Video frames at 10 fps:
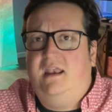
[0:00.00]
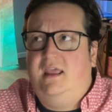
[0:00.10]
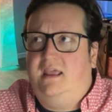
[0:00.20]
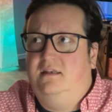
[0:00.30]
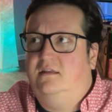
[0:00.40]

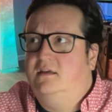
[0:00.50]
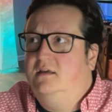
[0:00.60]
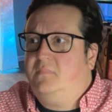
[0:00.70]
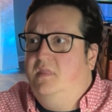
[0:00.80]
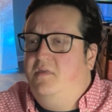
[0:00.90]
And
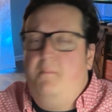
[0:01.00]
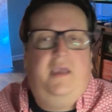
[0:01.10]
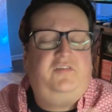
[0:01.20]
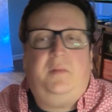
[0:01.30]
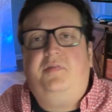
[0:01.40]
the
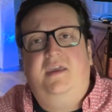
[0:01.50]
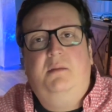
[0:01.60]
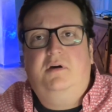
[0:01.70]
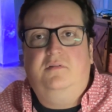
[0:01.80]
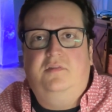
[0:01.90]
messed up thing
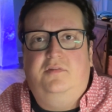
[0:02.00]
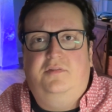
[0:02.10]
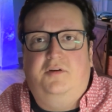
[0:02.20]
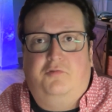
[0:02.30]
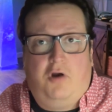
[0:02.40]
about
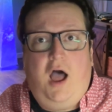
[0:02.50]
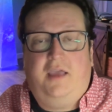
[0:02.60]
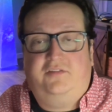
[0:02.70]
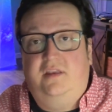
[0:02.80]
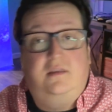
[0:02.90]
the
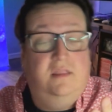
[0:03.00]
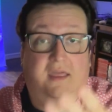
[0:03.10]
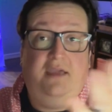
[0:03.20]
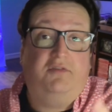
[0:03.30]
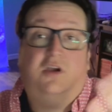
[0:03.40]
Crossed, and they
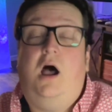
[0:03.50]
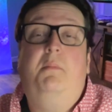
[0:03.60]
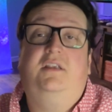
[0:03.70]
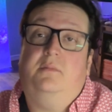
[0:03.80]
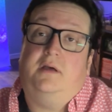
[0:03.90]
even
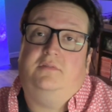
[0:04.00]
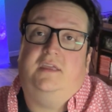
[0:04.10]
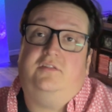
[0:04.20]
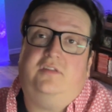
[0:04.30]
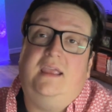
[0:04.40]
comment about
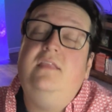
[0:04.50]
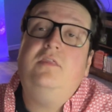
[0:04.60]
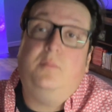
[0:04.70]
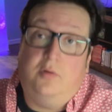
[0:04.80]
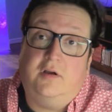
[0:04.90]
this in
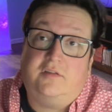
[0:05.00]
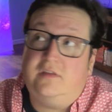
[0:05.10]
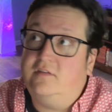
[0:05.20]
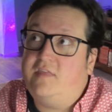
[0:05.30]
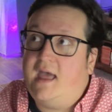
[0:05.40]
the books,
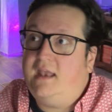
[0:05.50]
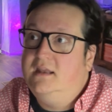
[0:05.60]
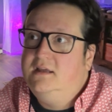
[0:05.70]
is that